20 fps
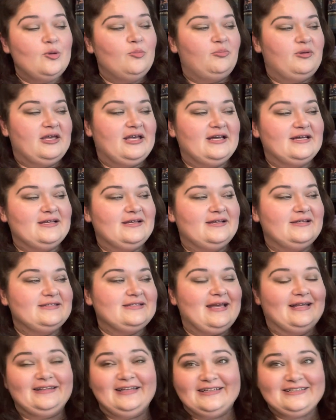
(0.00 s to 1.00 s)
because
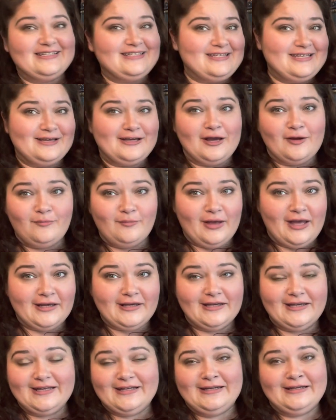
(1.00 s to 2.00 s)
I'd like to see it come
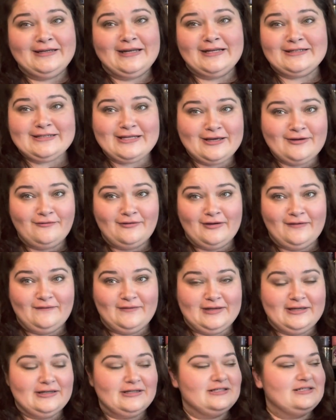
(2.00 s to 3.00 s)
back again and not take five
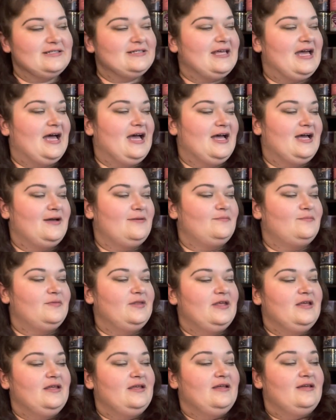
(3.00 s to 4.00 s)
years. Um,
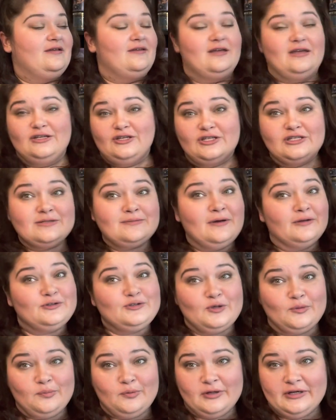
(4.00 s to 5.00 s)
it just smelled
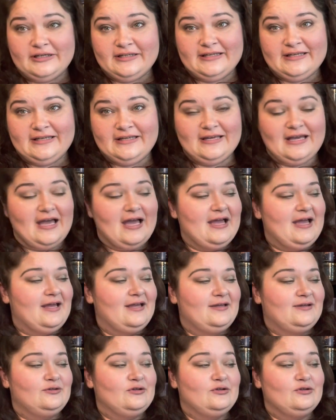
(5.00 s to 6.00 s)
so pretty.
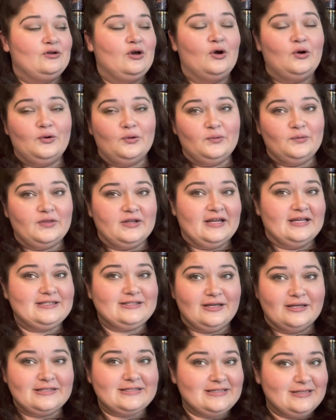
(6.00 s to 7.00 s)
I know that I
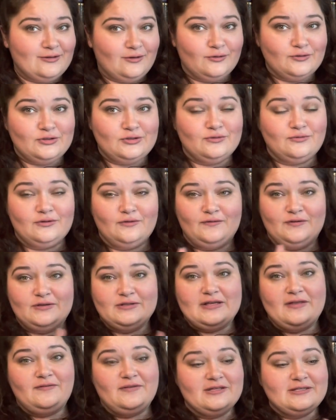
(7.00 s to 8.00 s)
saw Sneeko do
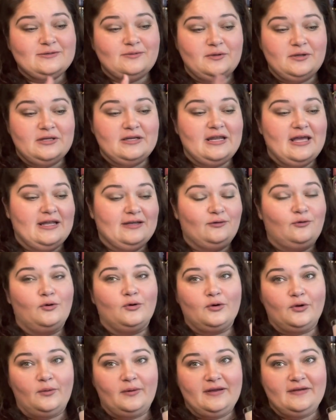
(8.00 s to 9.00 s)
reviews on this one and
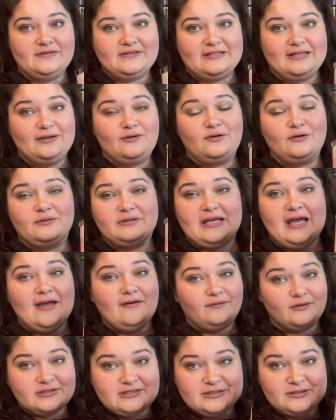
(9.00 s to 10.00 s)
Coral Waves, and I agree with
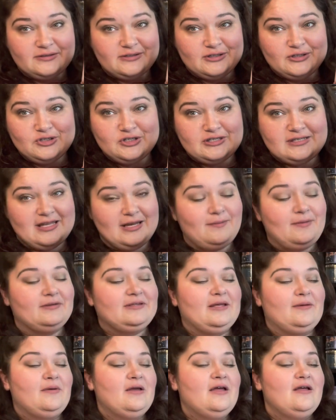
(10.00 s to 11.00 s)
every single thing she said about
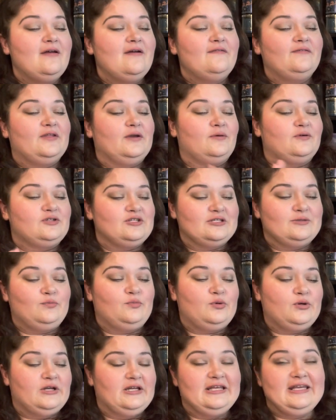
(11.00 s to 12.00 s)
them. They were just
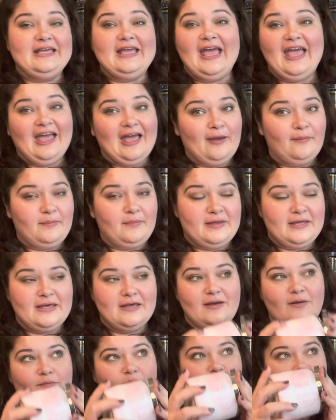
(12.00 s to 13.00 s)
pretty, happy,
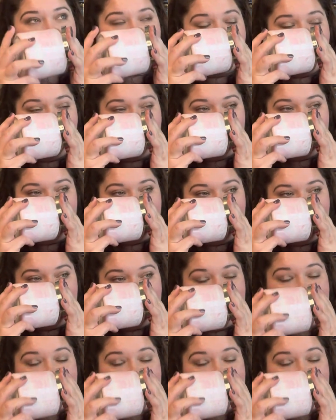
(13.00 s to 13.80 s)
beautiful,